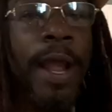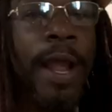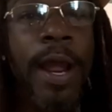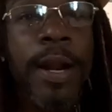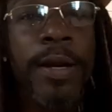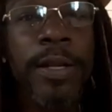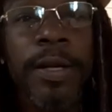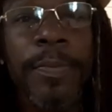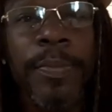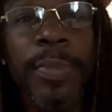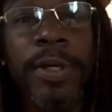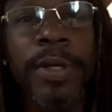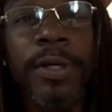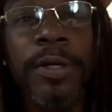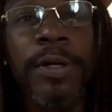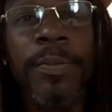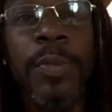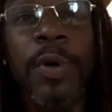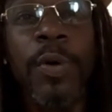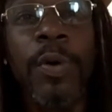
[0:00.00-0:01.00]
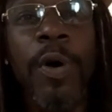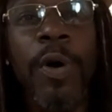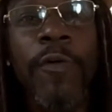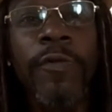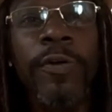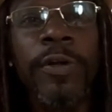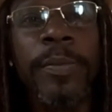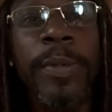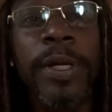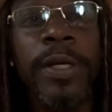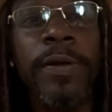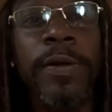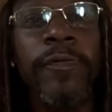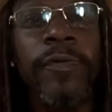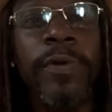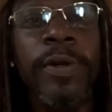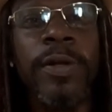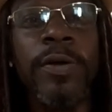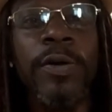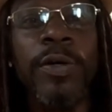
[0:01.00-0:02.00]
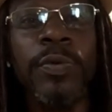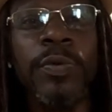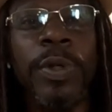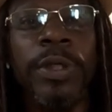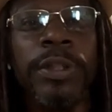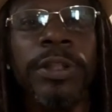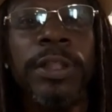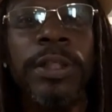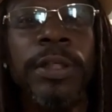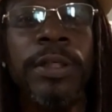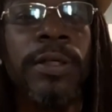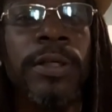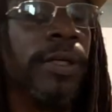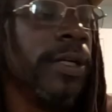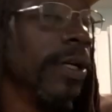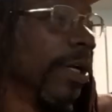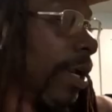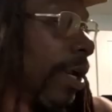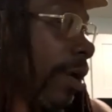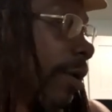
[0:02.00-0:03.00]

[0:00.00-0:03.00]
I need to be in here more often making videos while she cooking.